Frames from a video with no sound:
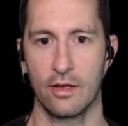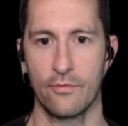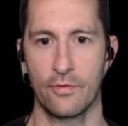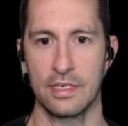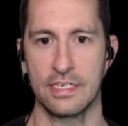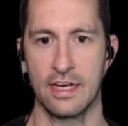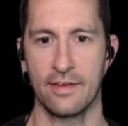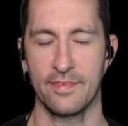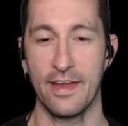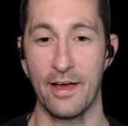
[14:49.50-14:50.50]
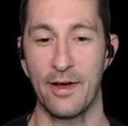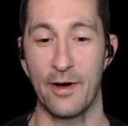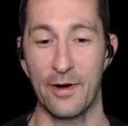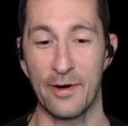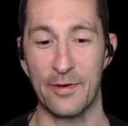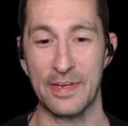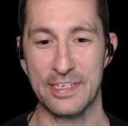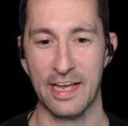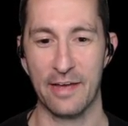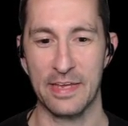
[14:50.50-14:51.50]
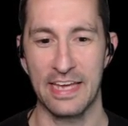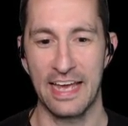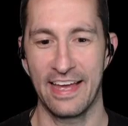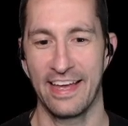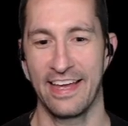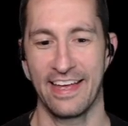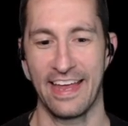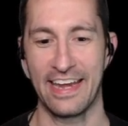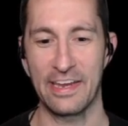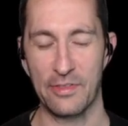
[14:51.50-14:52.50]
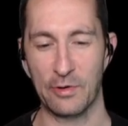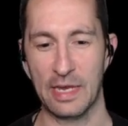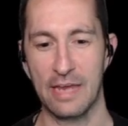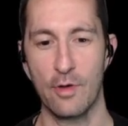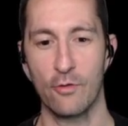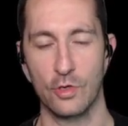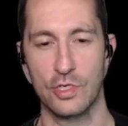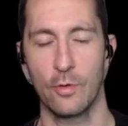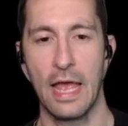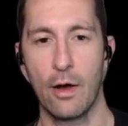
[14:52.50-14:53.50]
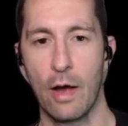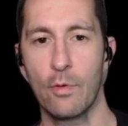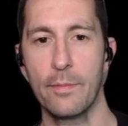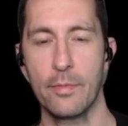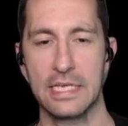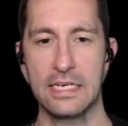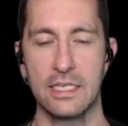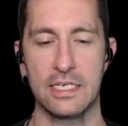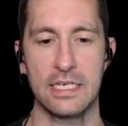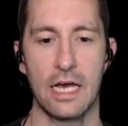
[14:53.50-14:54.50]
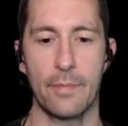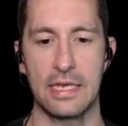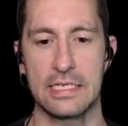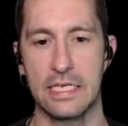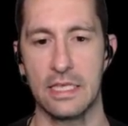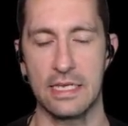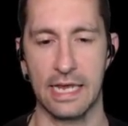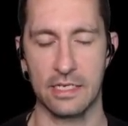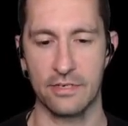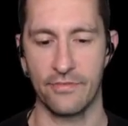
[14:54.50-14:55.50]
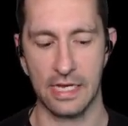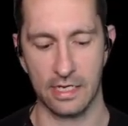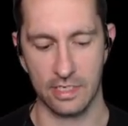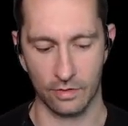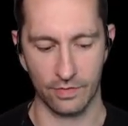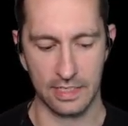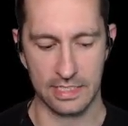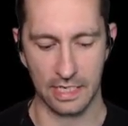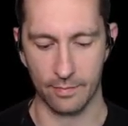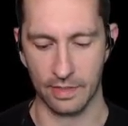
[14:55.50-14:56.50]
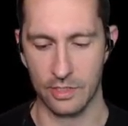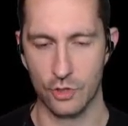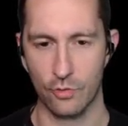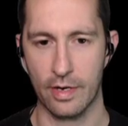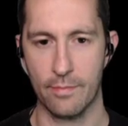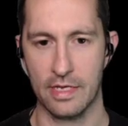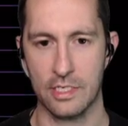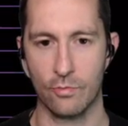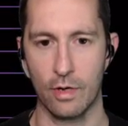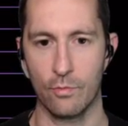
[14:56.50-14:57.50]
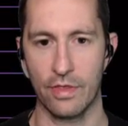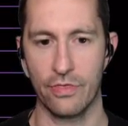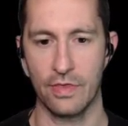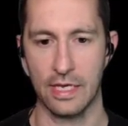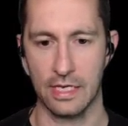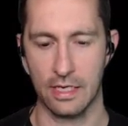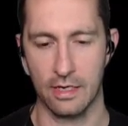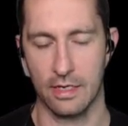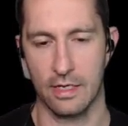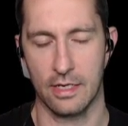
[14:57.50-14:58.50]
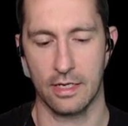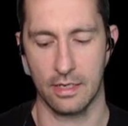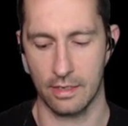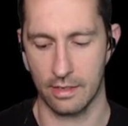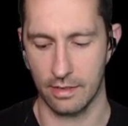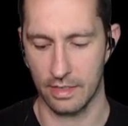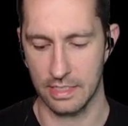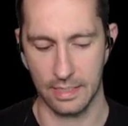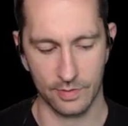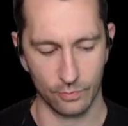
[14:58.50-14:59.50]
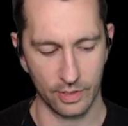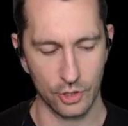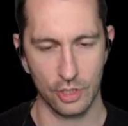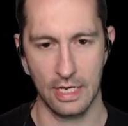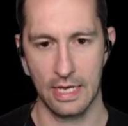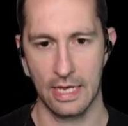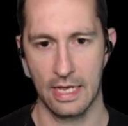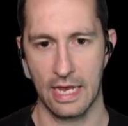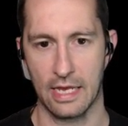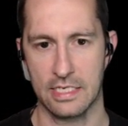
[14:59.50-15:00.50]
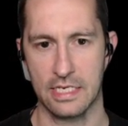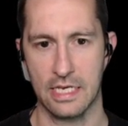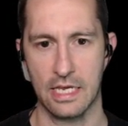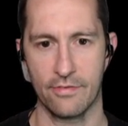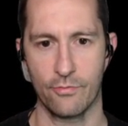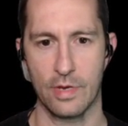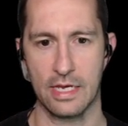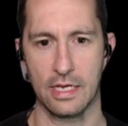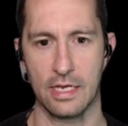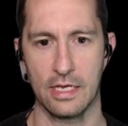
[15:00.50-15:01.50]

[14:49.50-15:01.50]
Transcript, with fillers: Go for the top. No, he shot me. And another game over. So I want to be able to get to the top and see the next phase. So this time, let's try messing around with the dip switch and see if we can